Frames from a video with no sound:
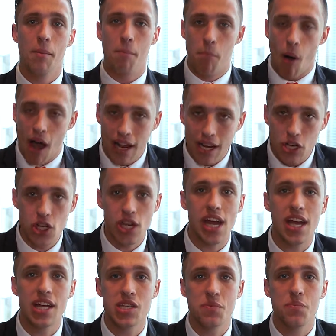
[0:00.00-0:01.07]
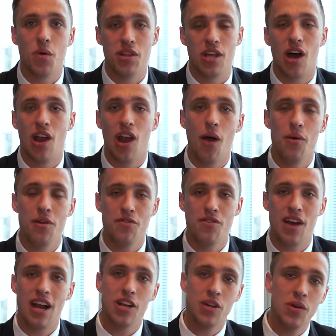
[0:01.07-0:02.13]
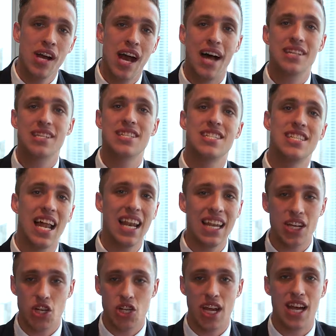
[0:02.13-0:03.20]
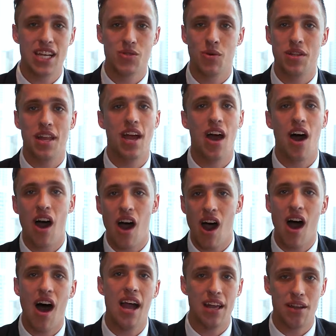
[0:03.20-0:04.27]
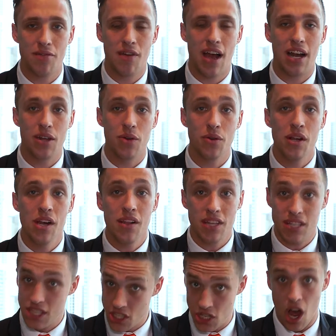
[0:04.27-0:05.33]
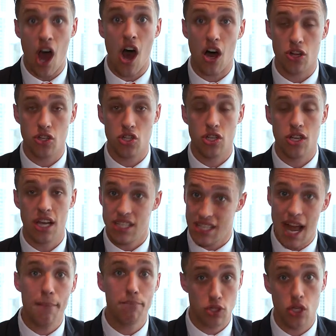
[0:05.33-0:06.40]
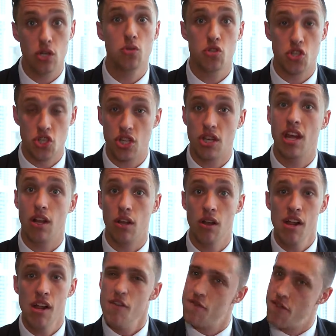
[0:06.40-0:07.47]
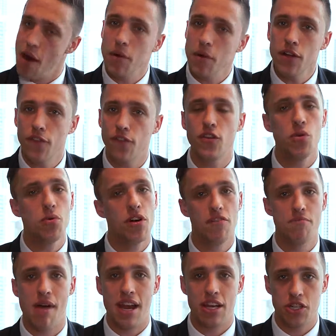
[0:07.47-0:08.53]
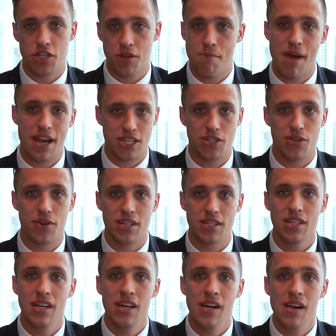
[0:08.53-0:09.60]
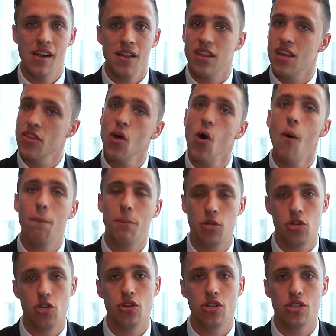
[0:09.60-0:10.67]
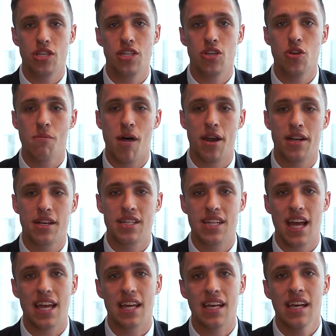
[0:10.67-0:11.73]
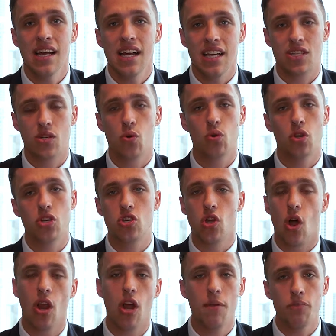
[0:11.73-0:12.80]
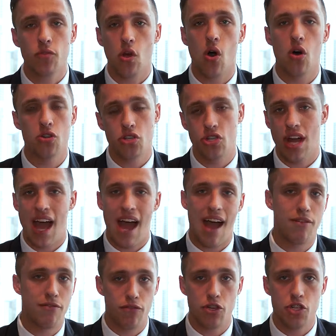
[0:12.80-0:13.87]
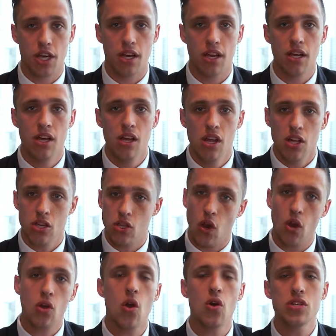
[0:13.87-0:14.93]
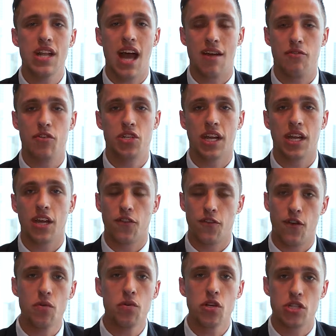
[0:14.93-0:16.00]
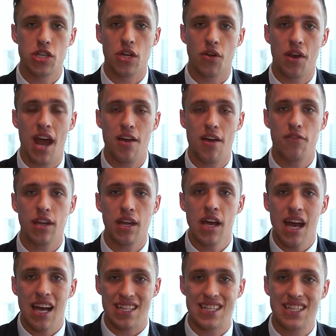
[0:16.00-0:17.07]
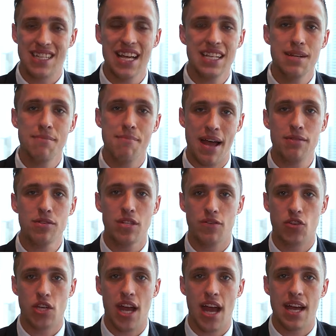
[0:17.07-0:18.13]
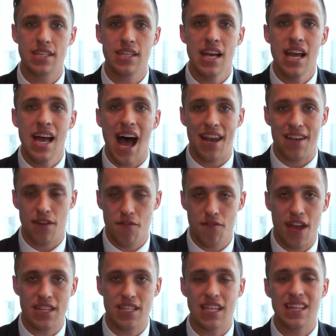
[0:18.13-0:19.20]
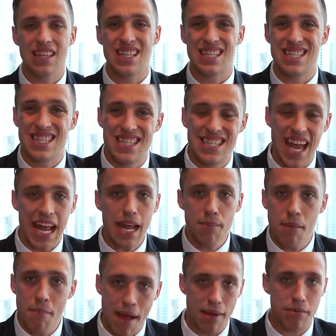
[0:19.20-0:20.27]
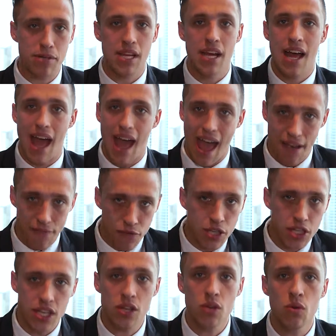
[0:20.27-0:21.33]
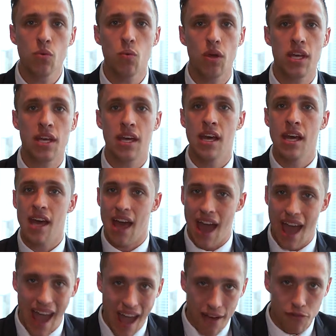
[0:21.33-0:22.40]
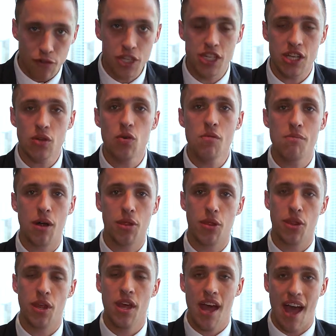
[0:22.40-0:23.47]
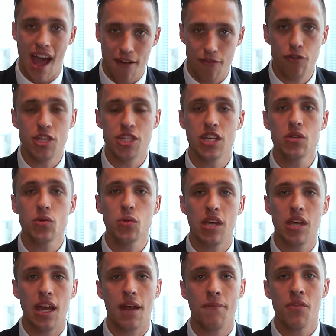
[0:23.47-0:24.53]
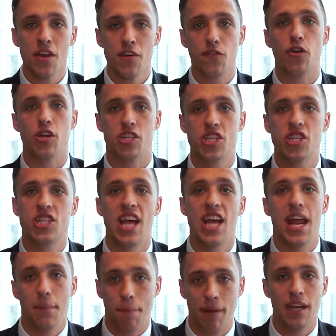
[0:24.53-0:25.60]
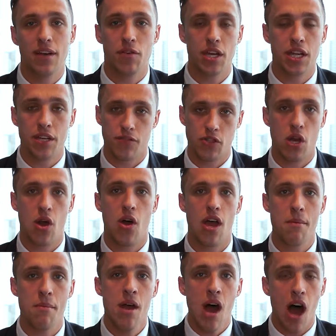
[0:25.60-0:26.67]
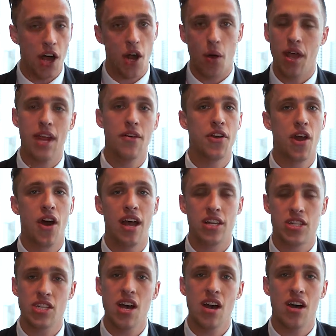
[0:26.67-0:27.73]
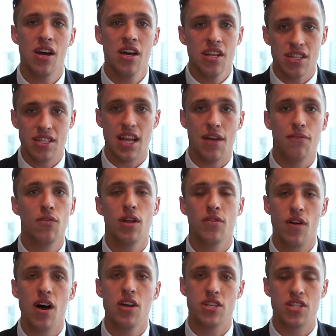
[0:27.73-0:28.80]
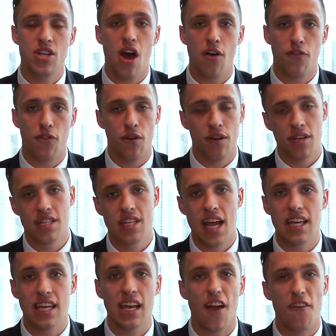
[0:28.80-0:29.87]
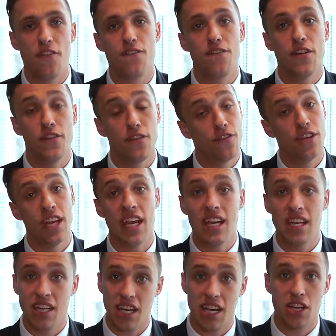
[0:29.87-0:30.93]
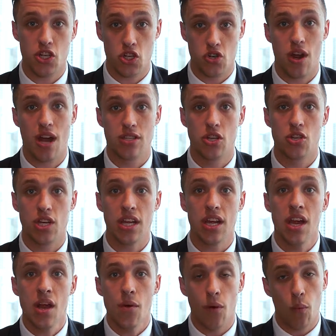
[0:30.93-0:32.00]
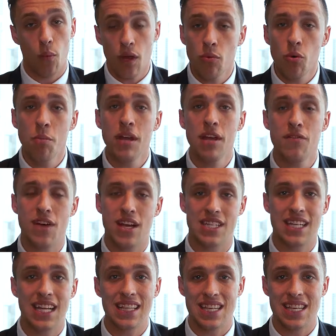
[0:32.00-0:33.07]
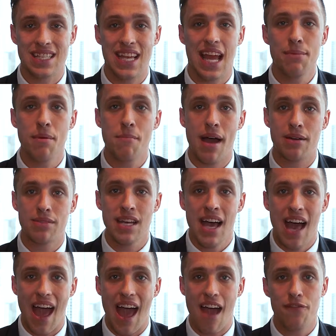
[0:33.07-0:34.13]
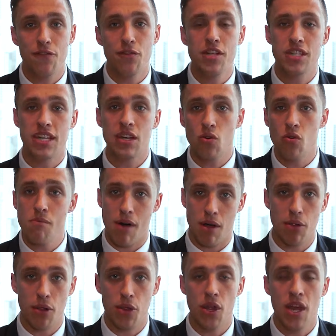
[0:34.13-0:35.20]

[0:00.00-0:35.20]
buying shares when they are low in value and selling shares when they are high in value. This is an art. It's an absolute skill. Very few have managed to master it. The other opportunity that you might undertake is called dollar cost averaging. Dollar cost averaging is focusing on having a set amount of shares and investing the same amount every single week, every single month, every single year for a set period of time. I know here at ISR, several of our staff are undertaking a 15-year strategy where we will be investing the same amount every single month